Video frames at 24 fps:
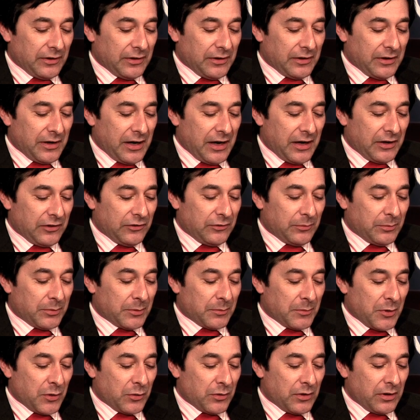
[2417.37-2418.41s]
Uh, had to
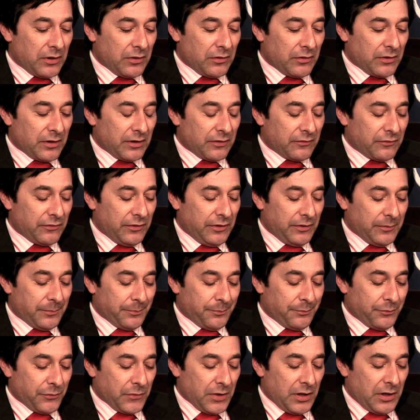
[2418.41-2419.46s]
promote internet freedom?
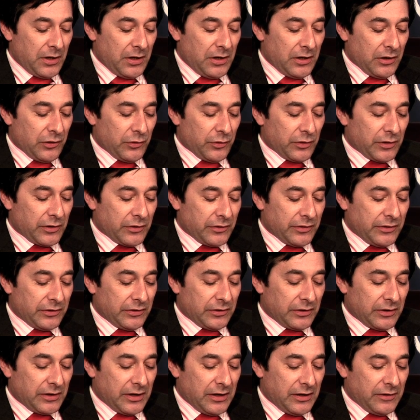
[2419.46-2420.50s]
Hillary
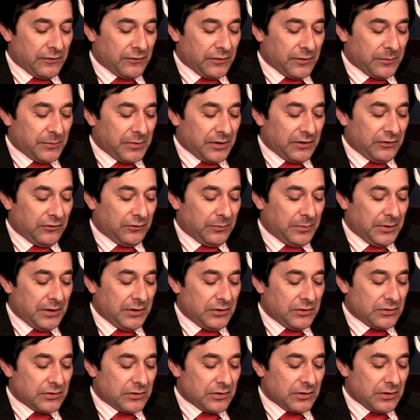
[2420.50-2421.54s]
Clinton gave a big
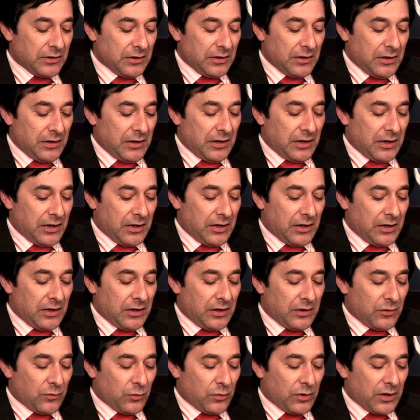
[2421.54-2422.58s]
speech,
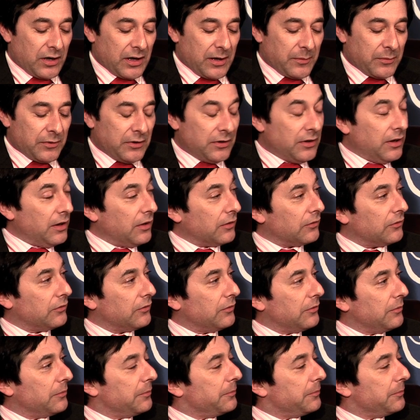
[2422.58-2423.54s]
and what happened next?